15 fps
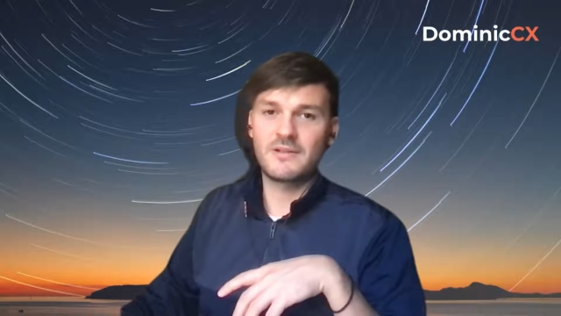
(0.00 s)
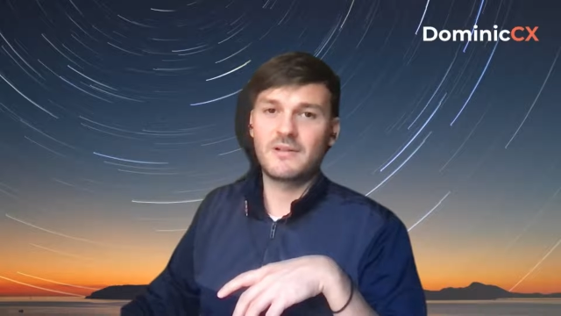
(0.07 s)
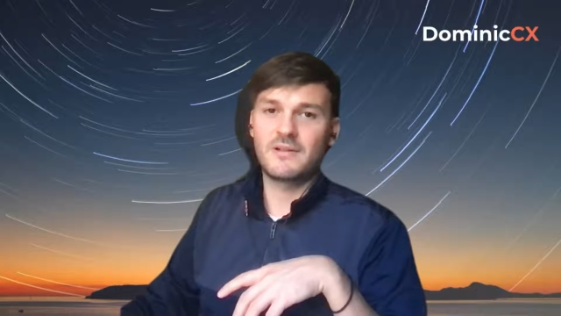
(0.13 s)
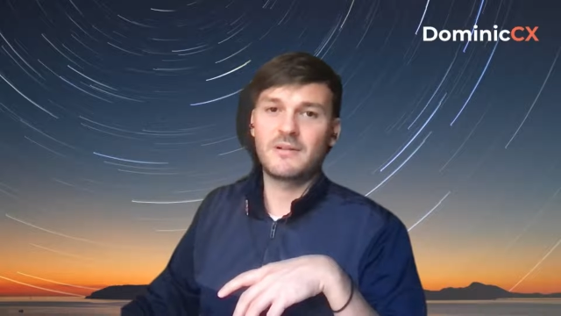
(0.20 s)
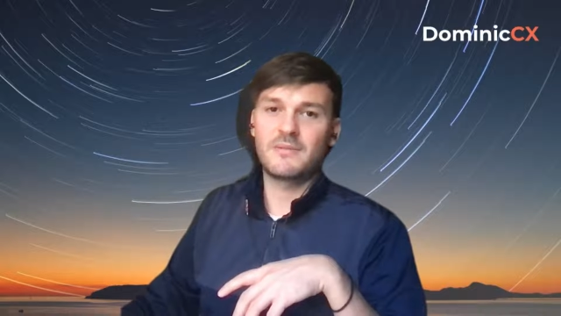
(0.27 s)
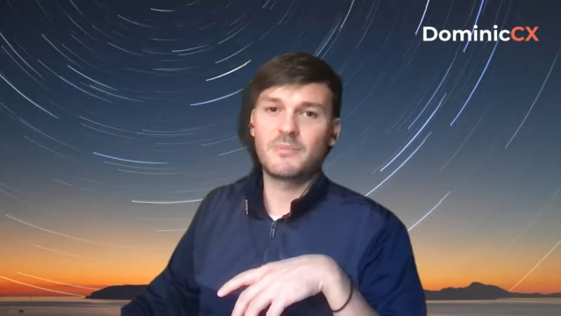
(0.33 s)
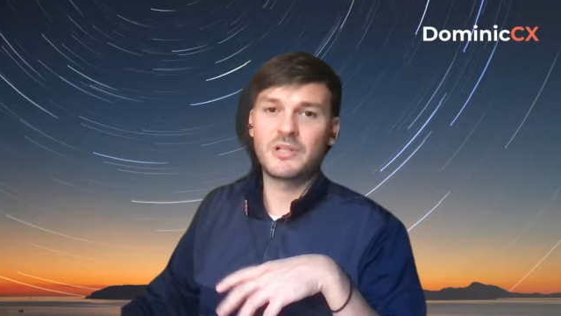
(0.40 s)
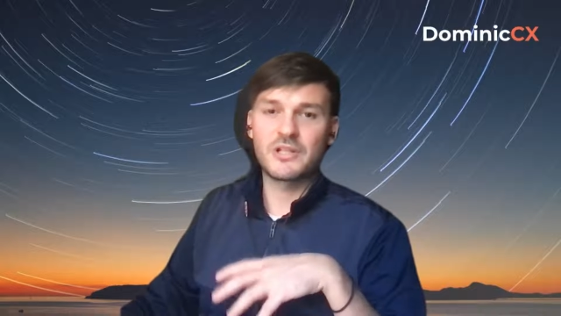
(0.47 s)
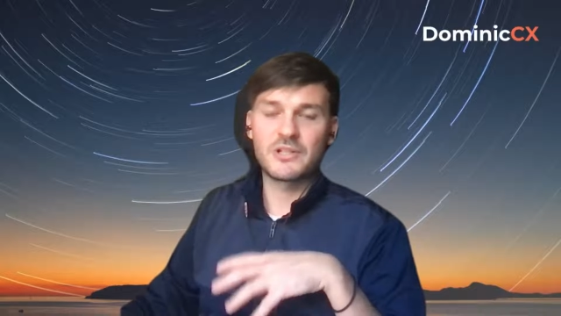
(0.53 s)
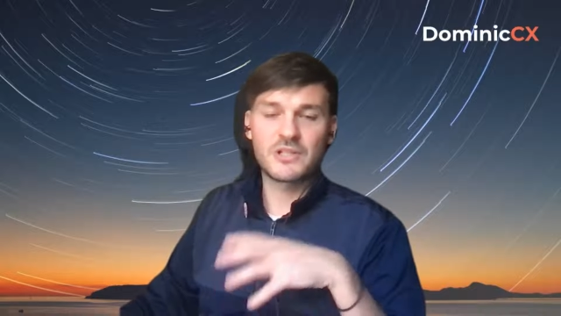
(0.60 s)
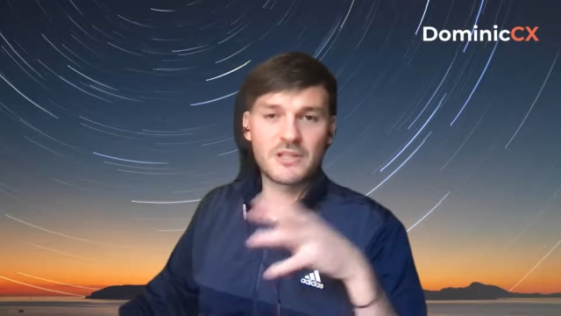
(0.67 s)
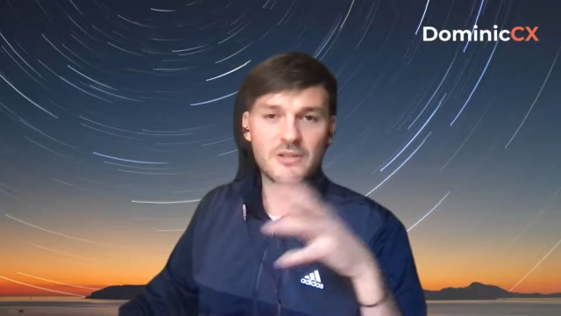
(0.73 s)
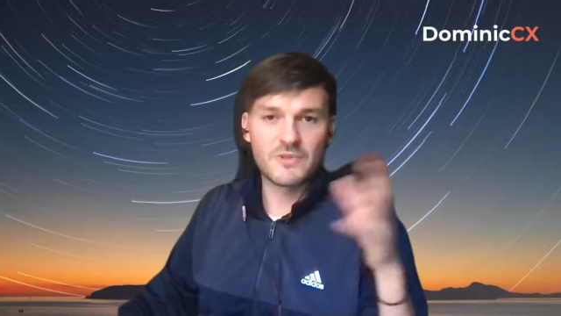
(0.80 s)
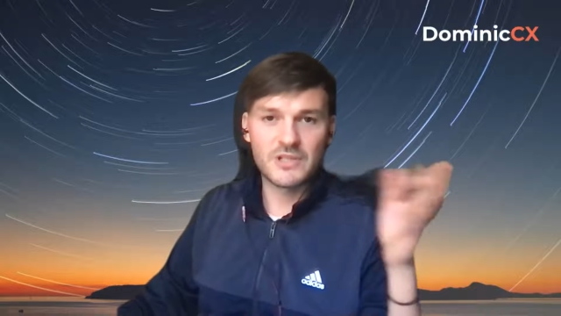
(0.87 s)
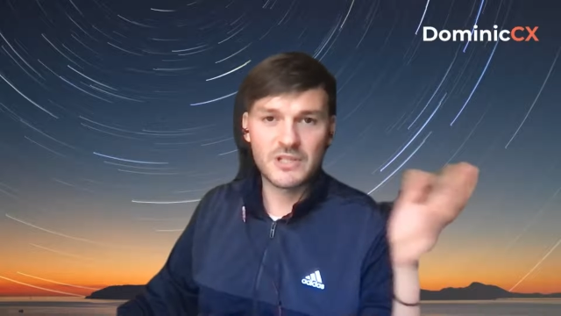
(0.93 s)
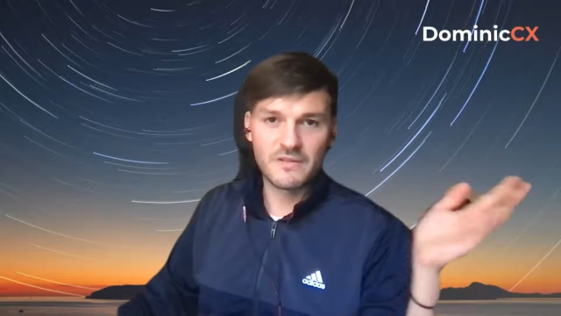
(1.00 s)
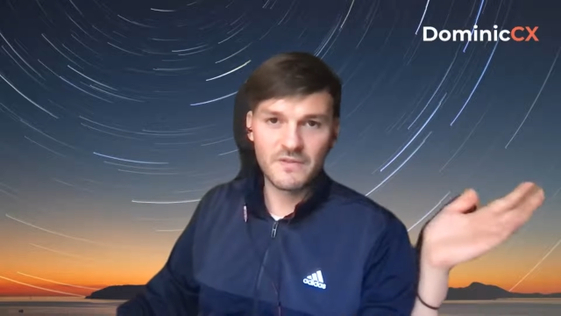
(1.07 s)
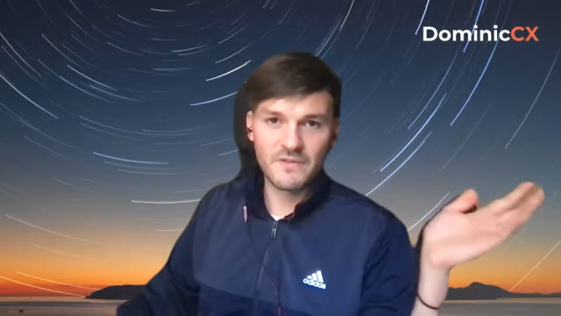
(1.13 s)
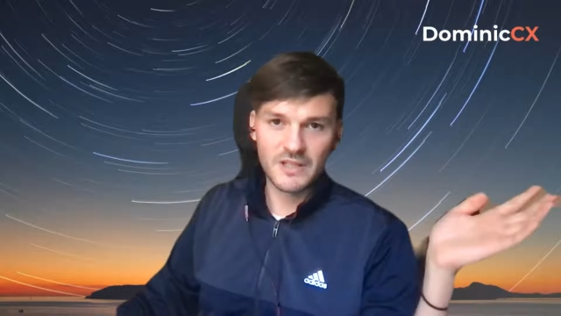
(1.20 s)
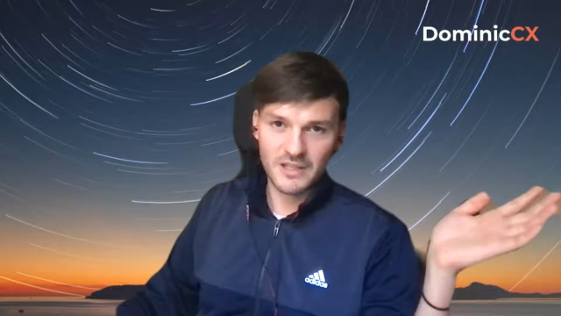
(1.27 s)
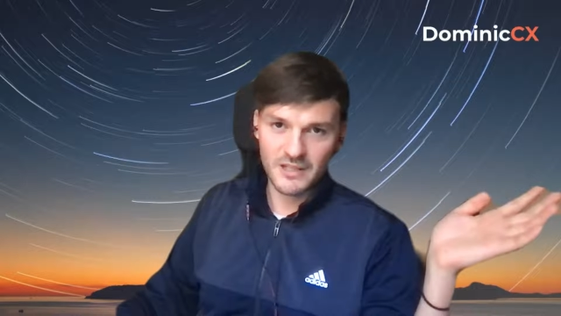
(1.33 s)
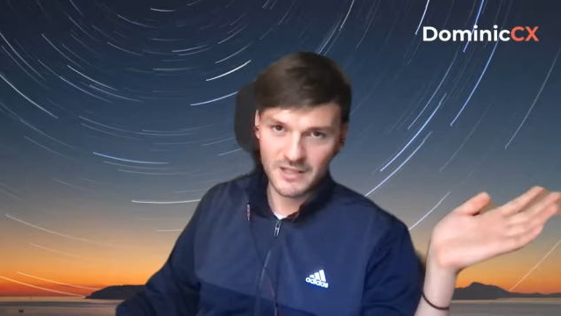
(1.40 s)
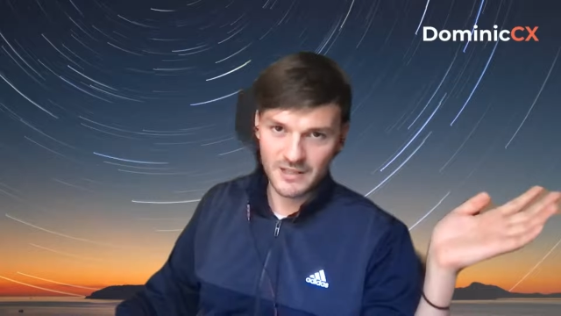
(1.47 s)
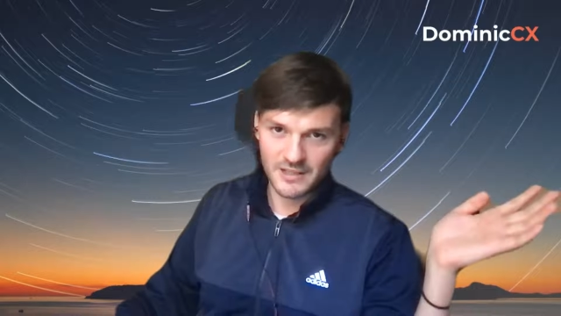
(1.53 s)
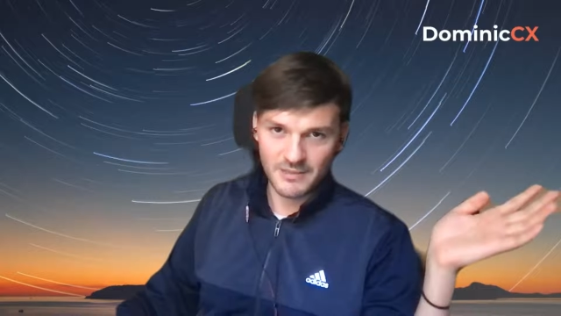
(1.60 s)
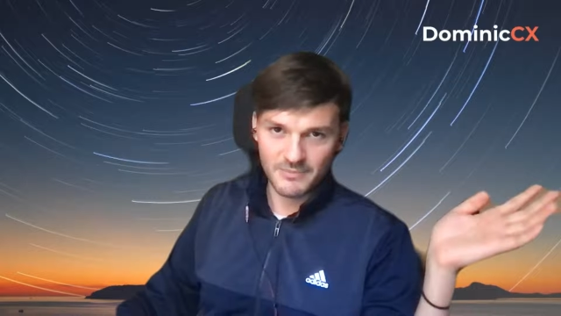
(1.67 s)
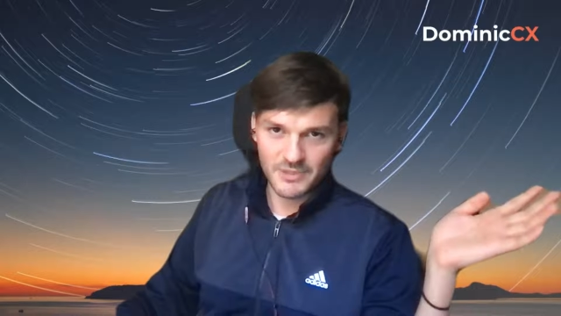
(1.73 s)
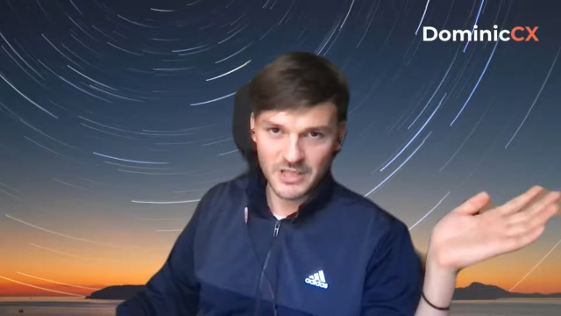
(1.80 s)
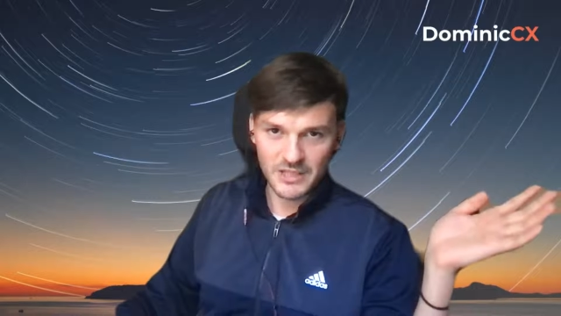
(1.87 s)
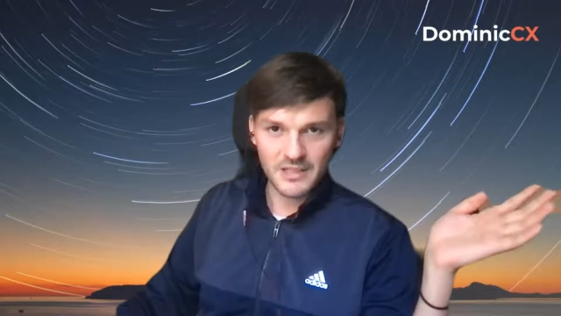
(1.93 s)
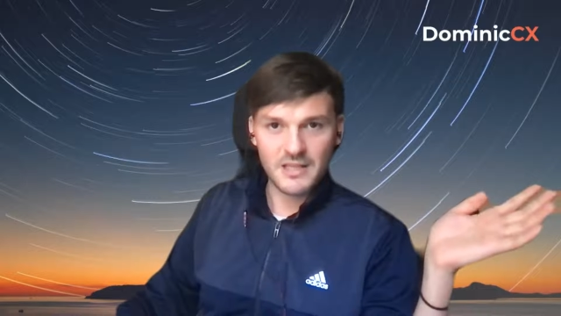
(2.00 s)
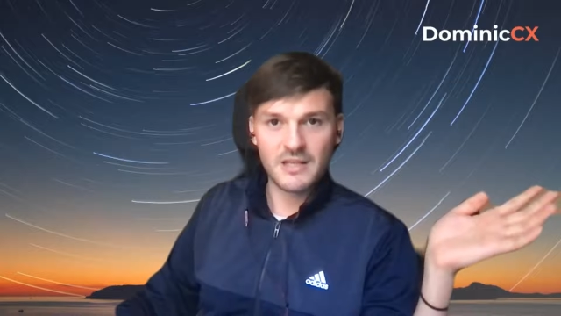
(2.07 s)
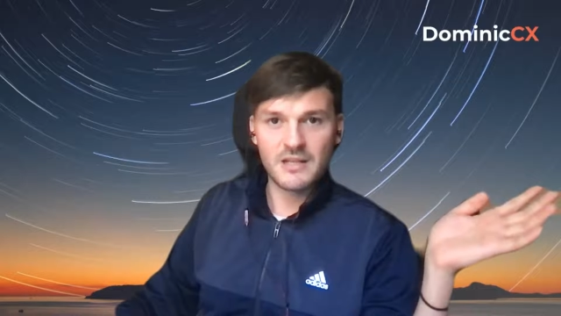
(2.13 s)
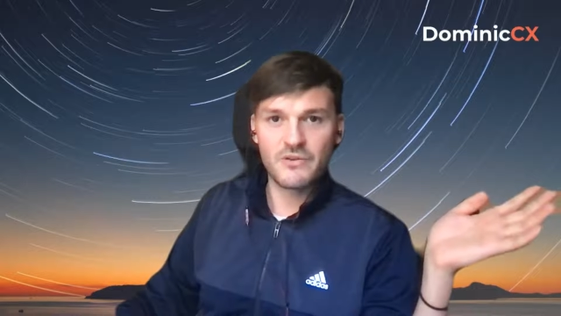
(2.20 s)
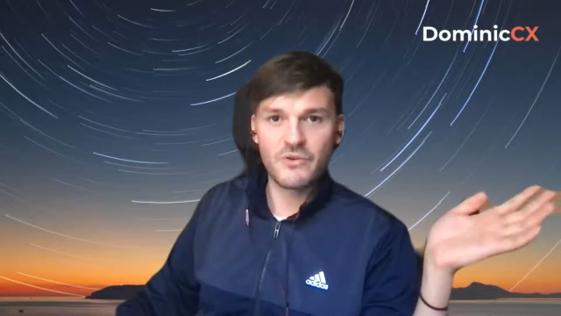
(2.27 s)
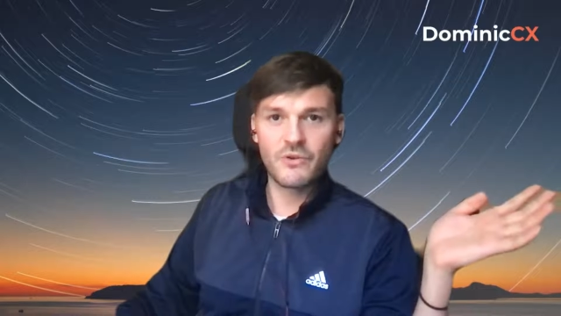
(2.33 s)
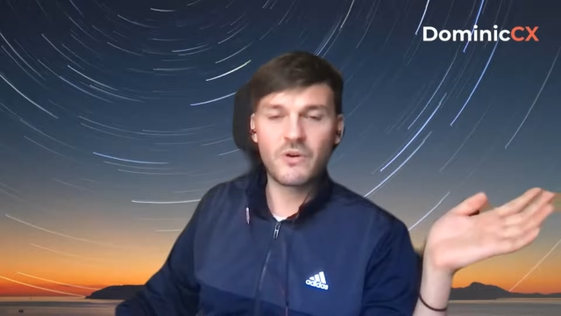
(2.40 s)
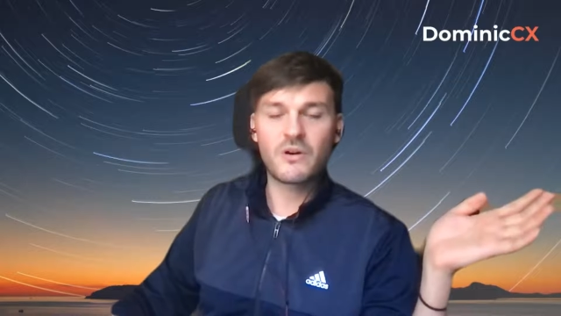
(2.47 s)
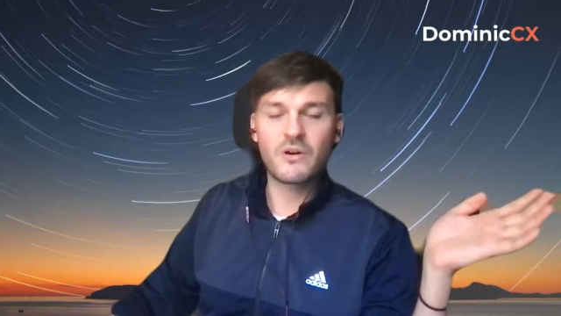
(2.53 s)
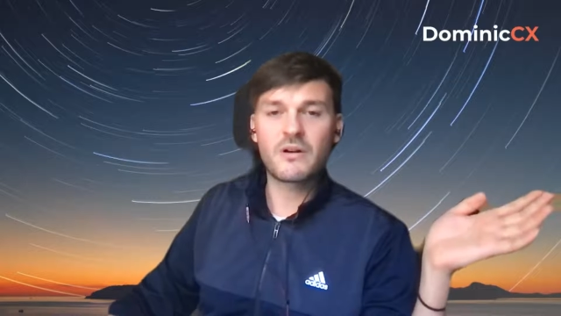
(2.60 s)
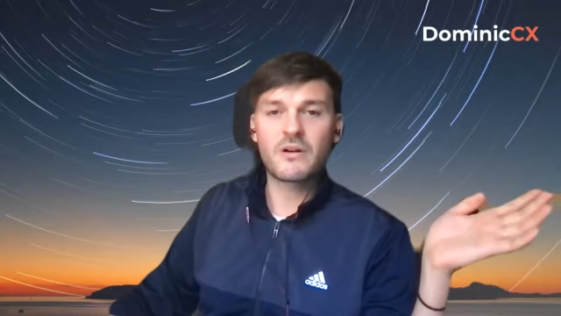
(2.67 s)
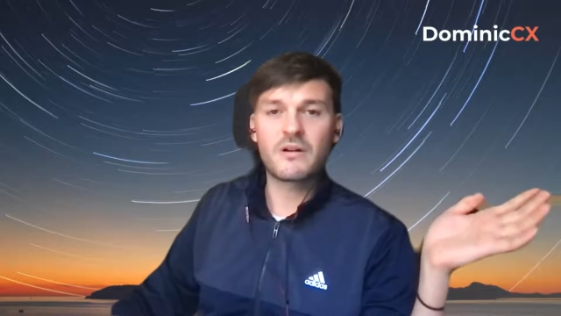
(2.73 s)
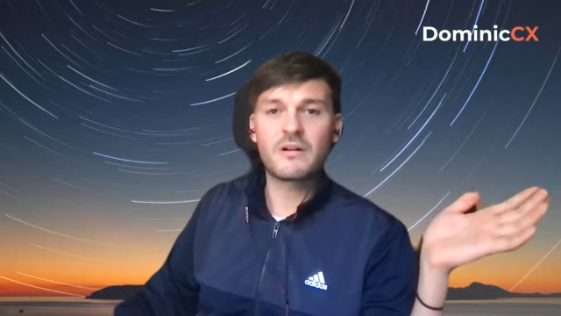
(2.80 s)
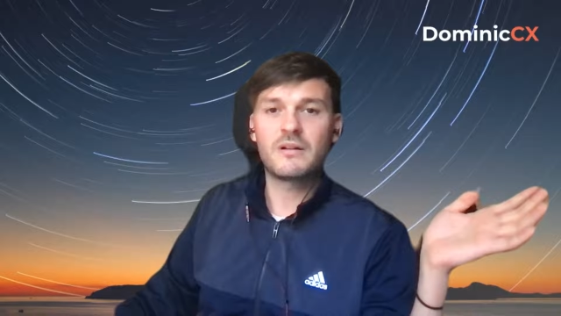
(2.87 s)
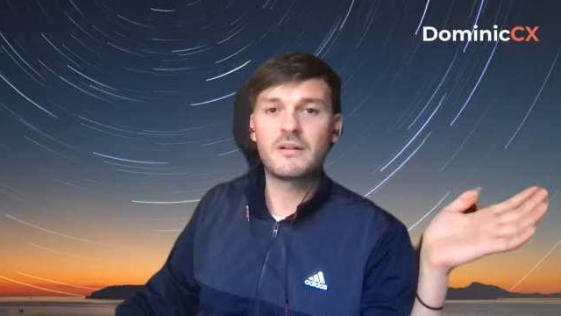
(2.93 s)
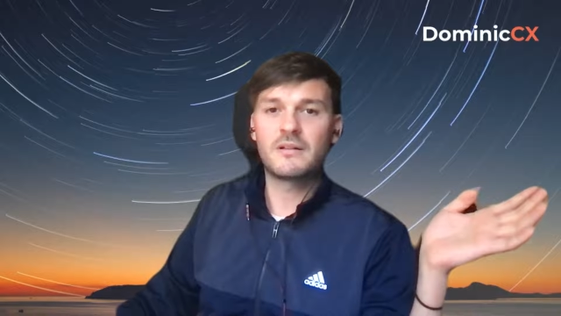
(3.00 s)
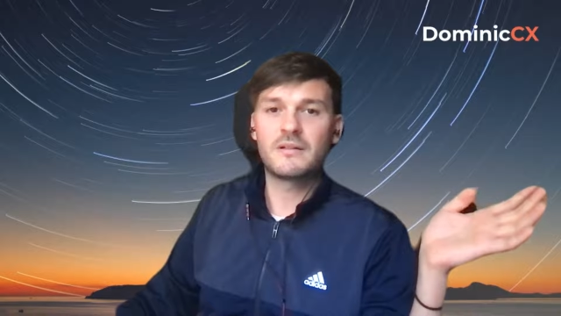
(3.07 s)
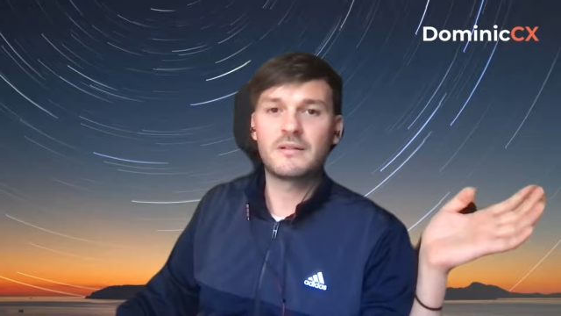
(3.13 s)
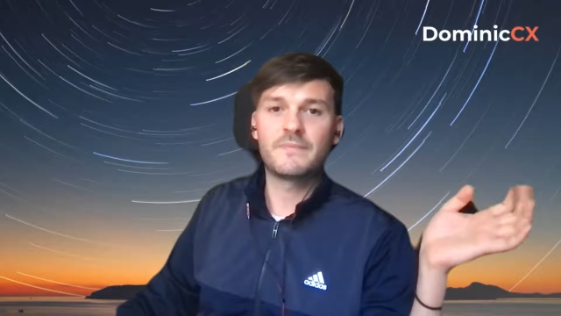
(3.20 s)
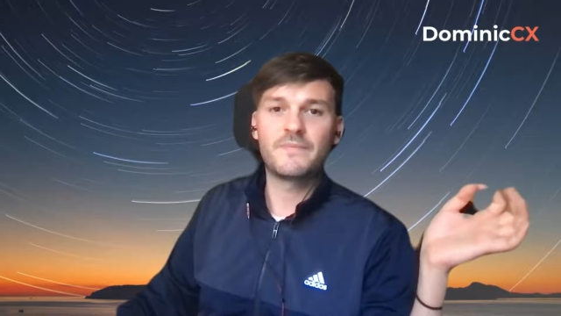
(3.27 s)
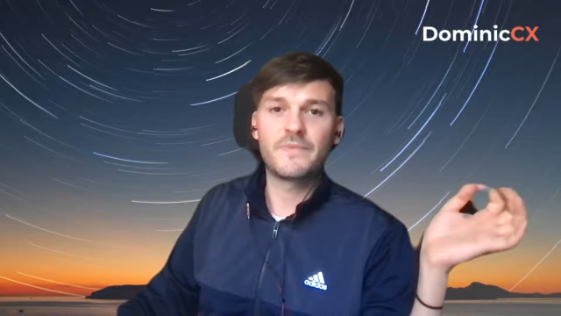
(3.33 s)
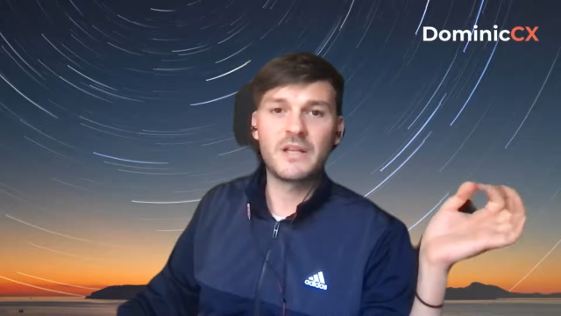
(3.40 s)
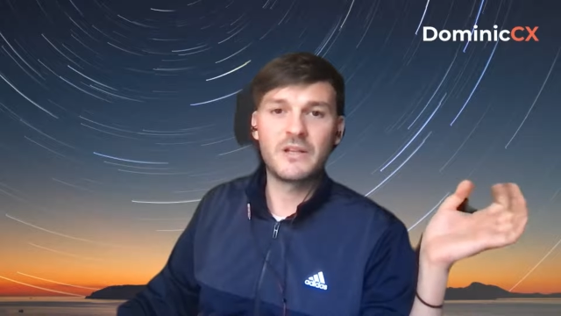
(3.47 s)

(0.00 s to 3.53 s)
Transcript: uh, potentially receiving an update in your uh,